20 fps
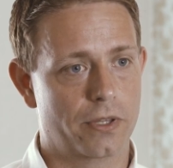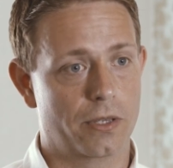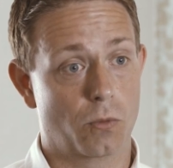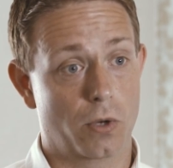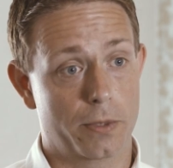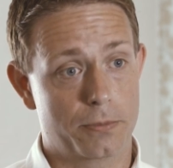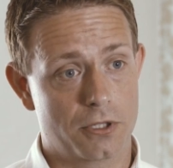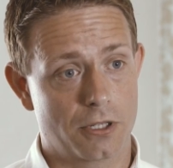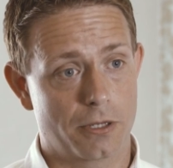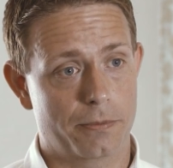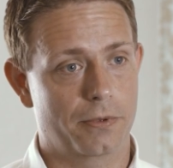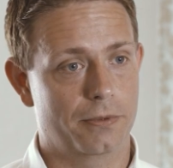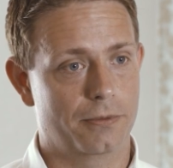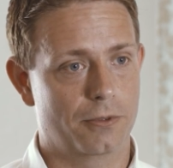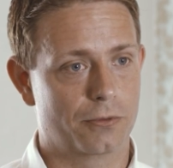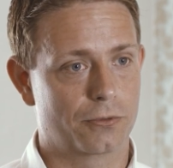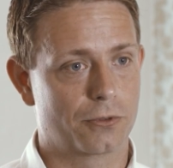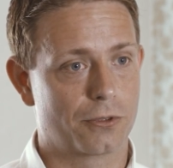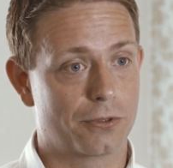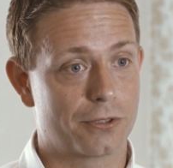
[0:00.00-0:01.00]
the webshop,
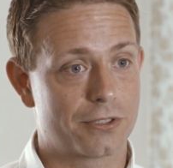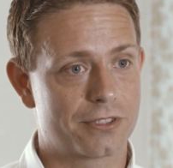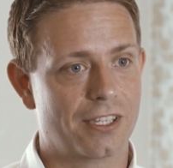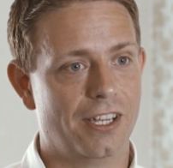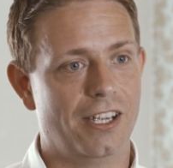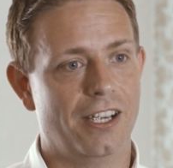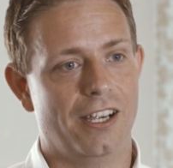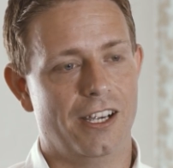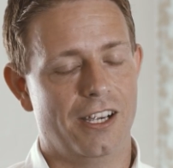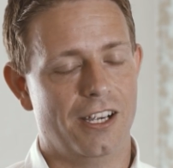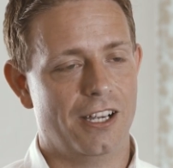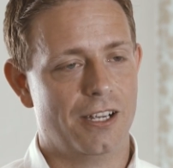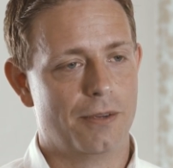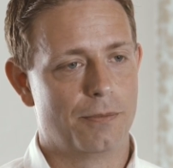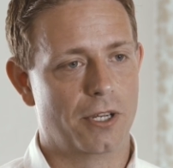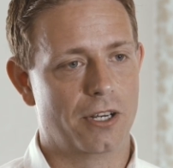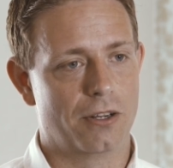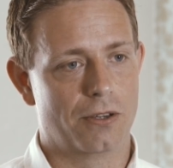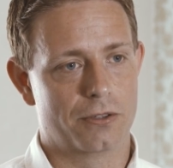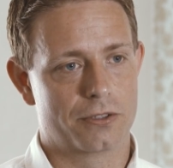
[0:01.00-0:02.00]
of course,
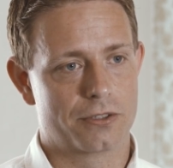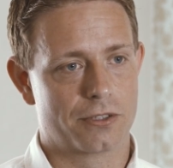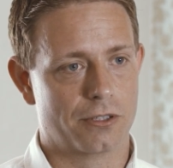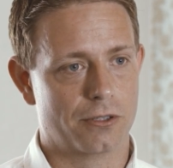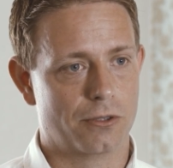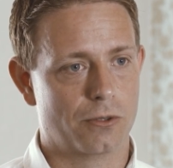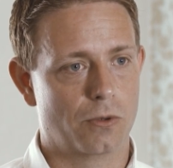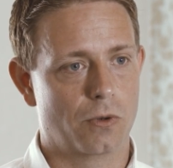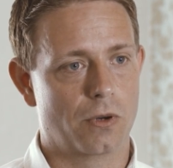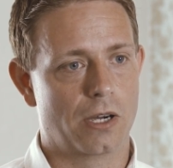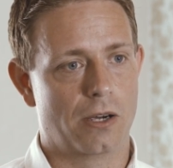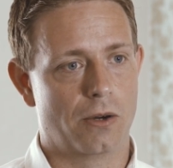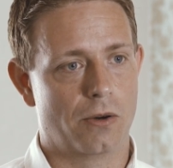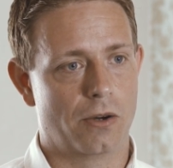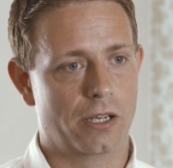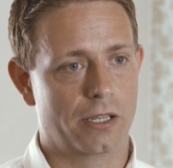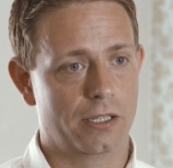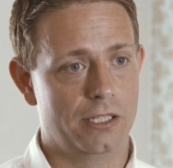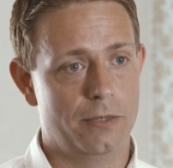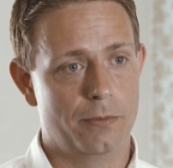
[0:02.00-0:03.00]
but also
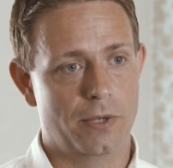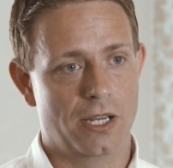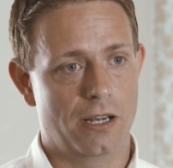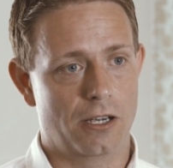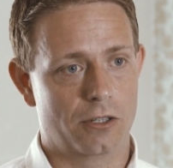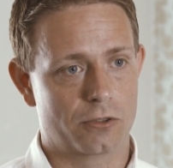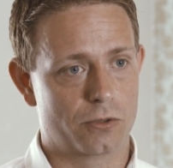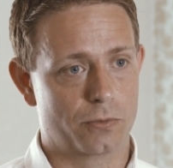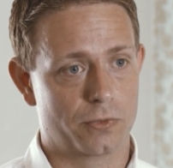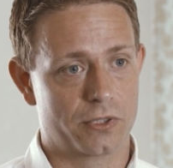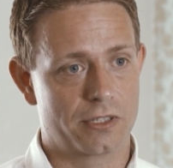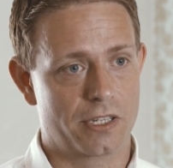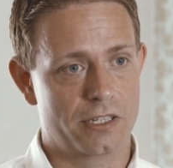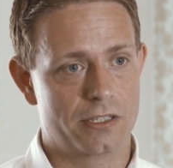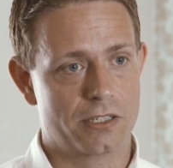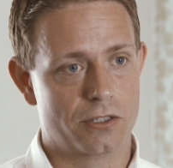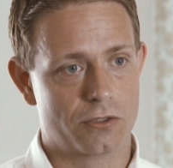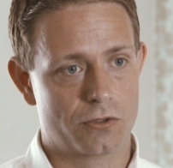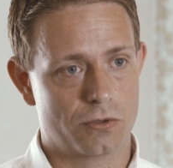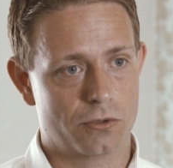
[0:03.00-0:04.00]
our email
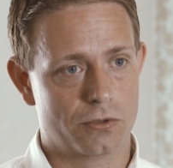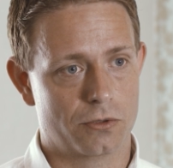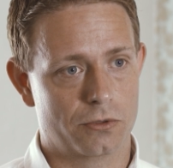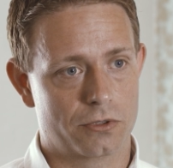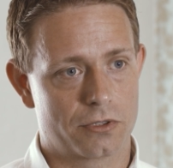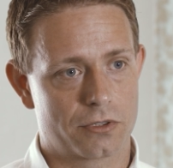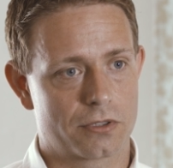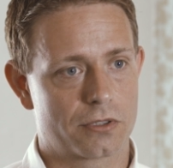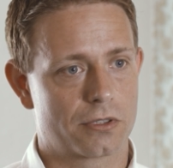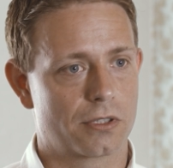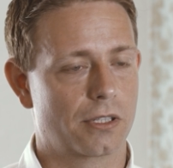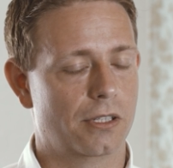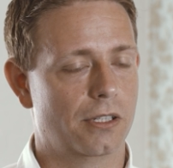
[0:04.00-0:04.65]
automation tools